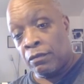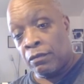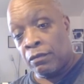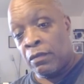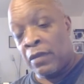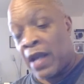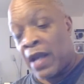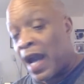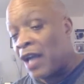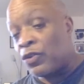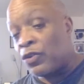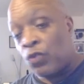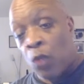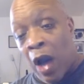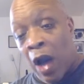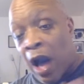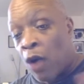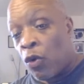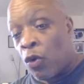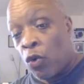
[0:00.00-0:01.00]
That's
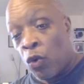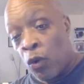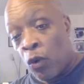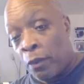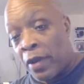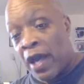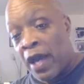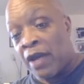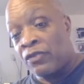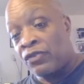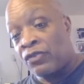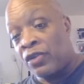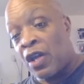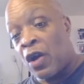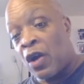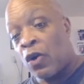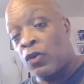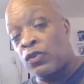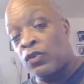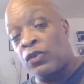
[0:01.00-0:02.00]
how oil
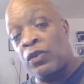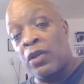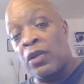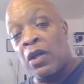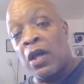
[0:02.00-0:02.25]
pastels